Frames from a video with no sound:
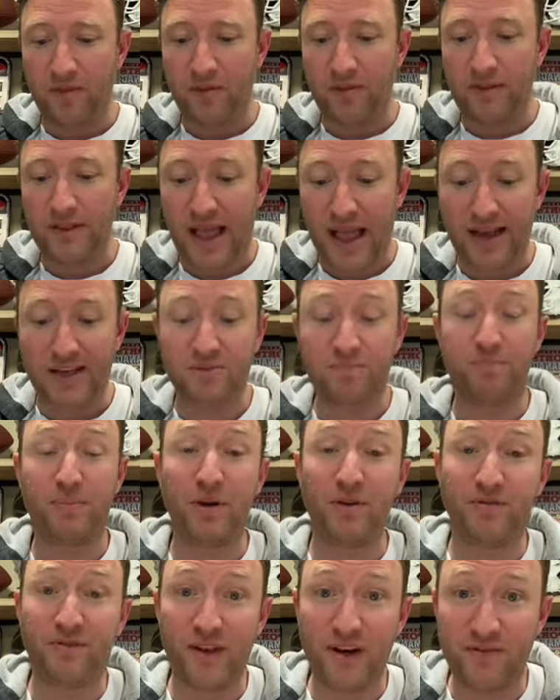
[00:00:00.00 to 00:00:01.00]
Next,
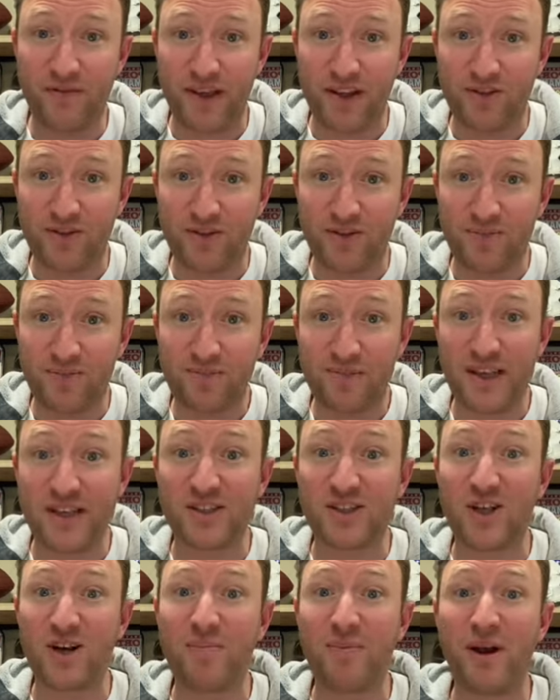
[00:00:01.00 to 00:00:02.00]
Bill Vinovich is
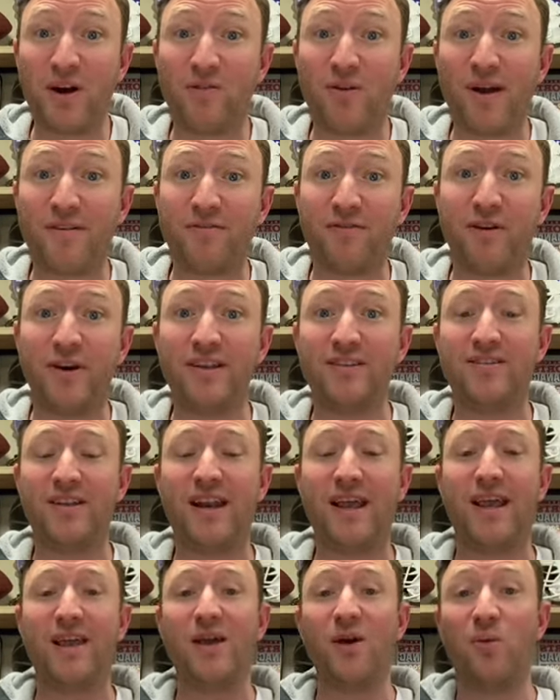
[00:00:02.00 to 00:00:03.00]
going to be our referee
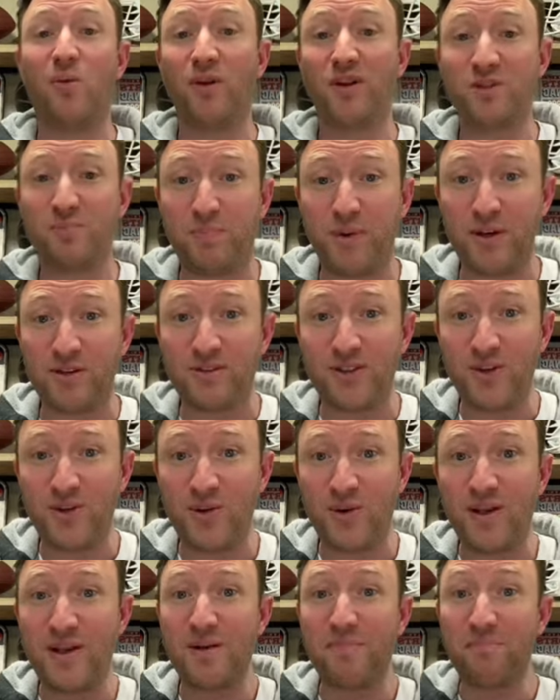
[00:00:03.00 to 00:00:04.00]
today. What does Bill
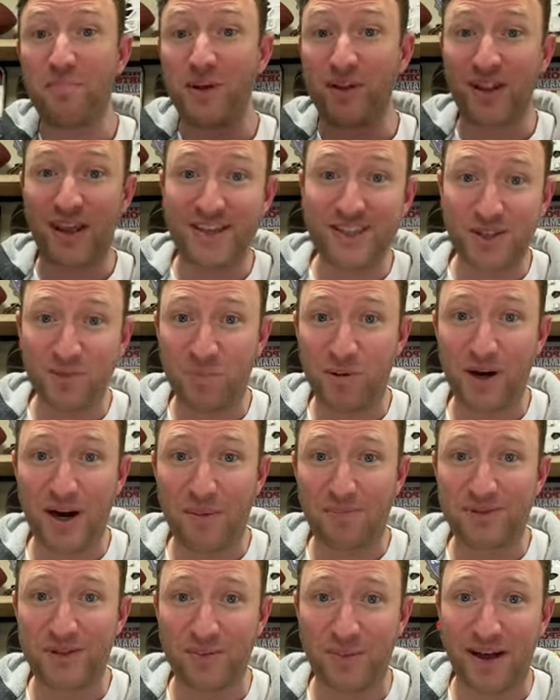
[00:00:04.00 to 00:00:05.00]
do? Bill likes to put
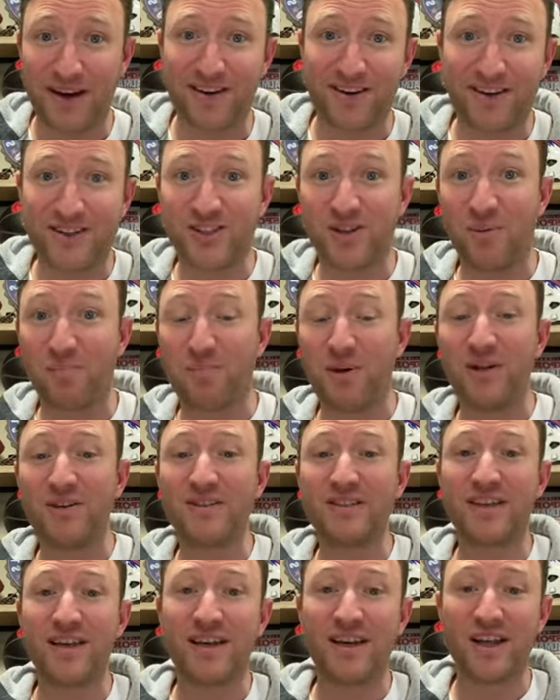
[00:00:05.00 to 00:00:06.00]
up some unders. So Bill
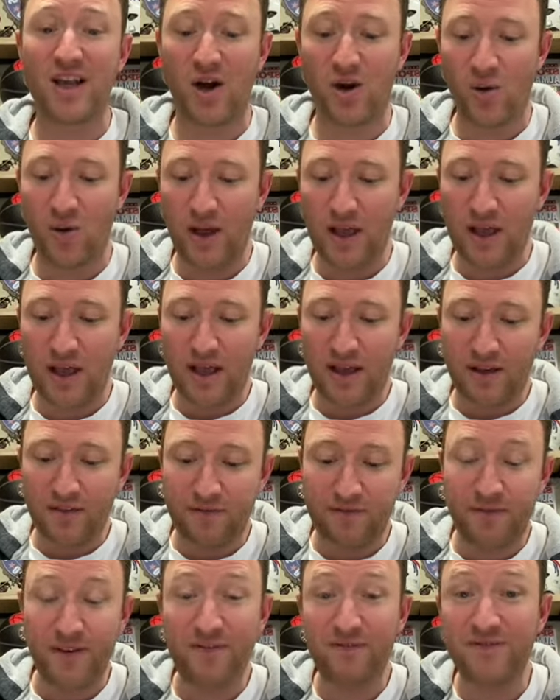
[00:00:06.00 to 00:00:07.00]
is going to go
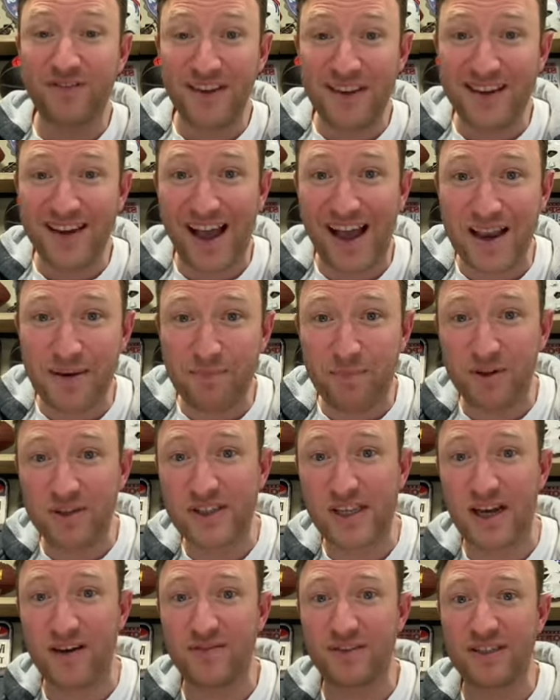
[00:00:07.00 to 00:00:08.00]

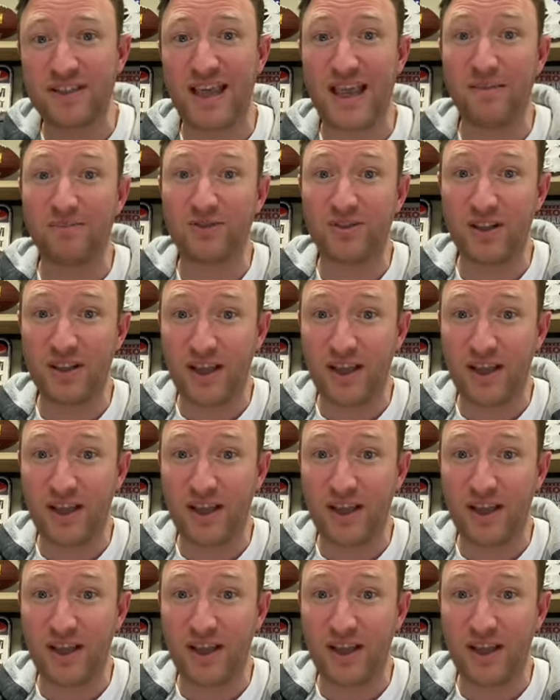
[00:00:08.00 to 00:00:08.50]
59% of his games to